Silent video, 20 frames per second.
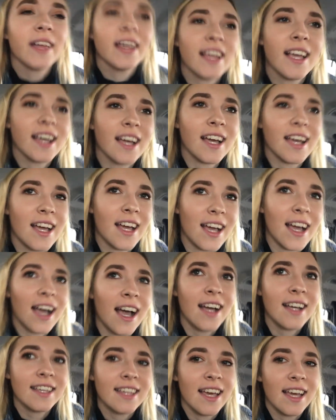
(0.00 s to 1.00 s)
late
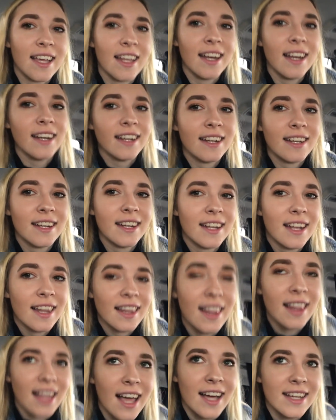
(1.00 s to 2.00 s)
again
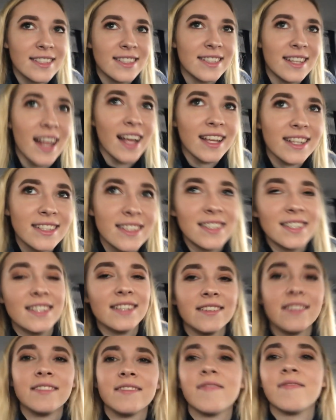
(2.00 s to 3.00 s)
last night.
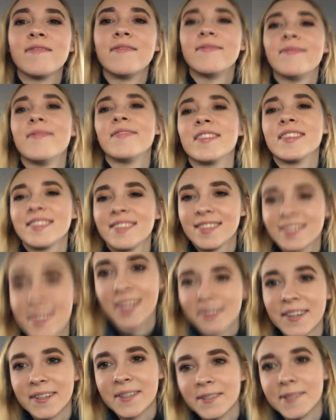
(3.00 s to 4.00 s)

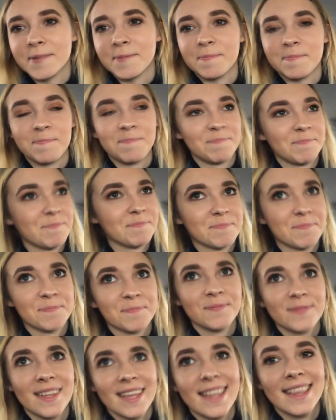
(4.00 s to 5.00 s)
So yeah, we
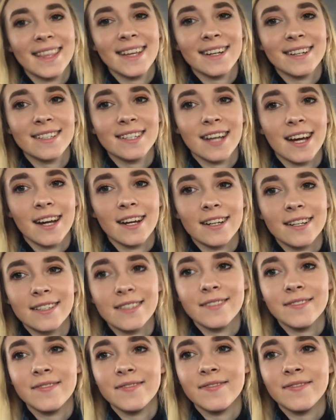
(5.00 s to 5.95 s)
both got they're tired.